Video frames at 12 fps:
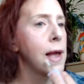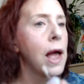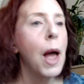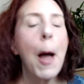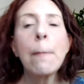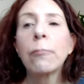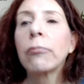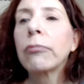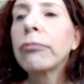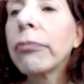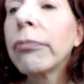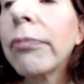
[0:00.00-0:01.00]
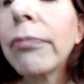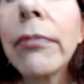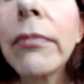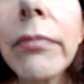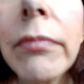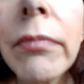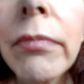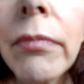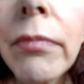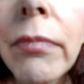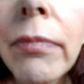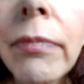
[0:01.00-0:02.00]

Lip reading: Nothing is said.